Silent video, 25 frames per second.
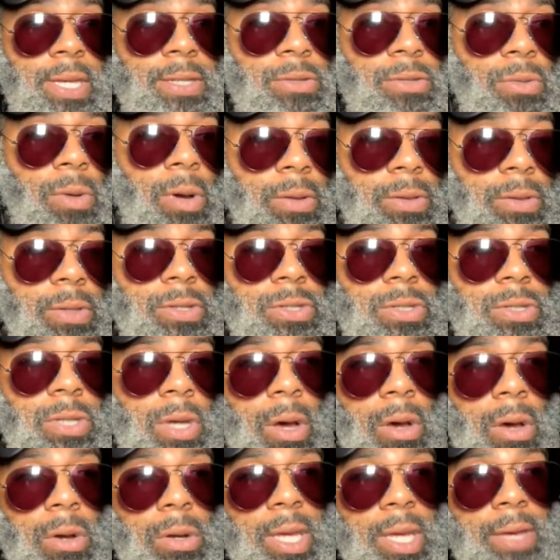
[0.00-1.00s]
So all this
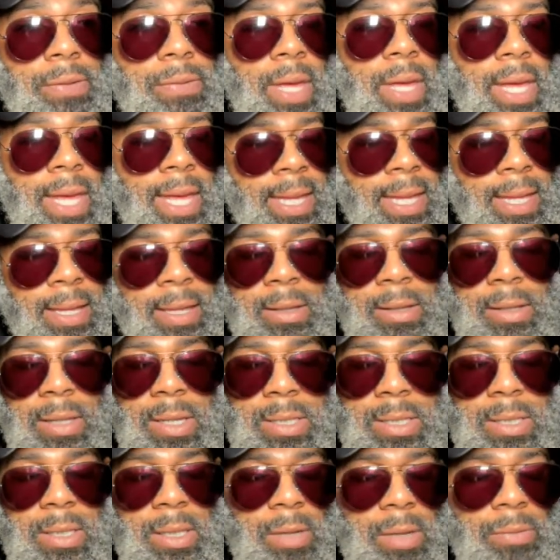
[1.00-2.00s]
talk,
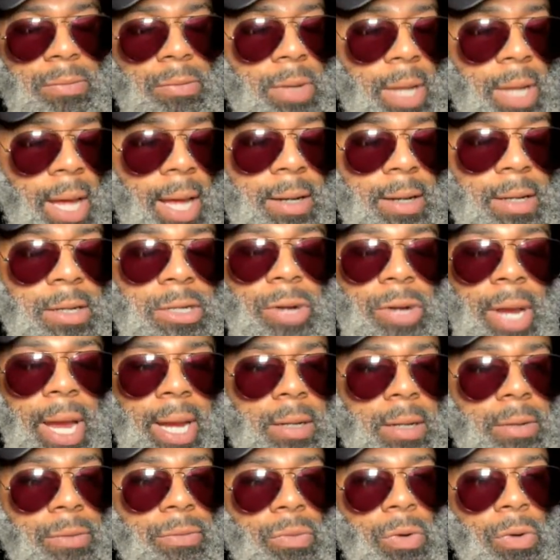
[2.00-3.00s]
listen, if you're not an
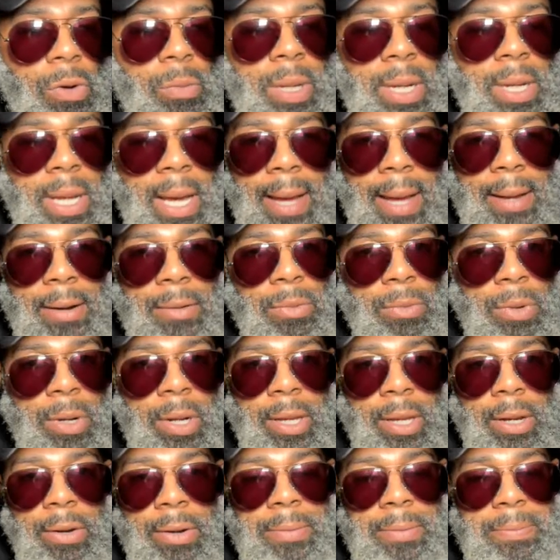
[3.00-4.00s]
attractive woman, I don't want to
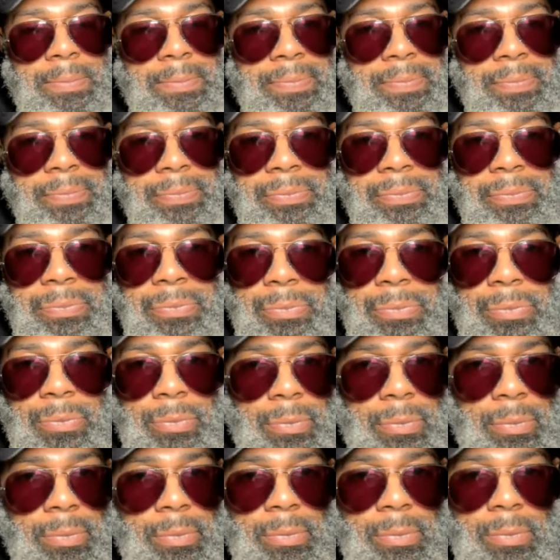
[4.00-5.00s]
hear
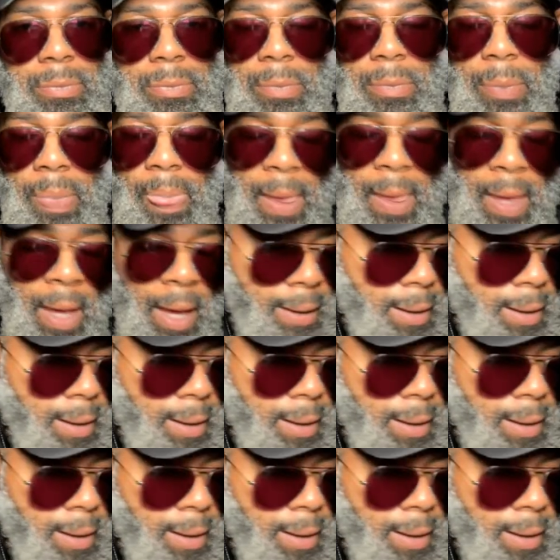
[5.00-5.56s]
it.